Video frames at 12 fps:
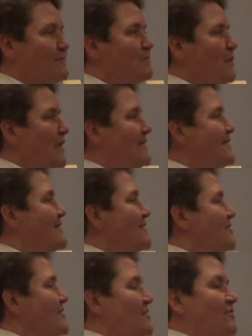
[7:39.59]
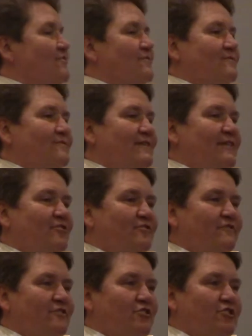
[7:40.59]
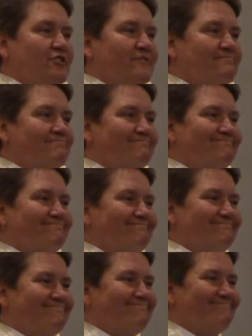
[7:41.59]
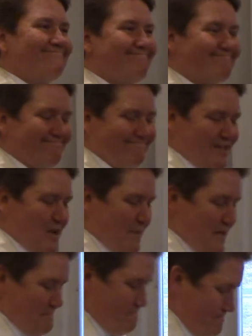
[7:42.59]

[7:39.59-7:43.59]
Blessings to you in your future. Amen.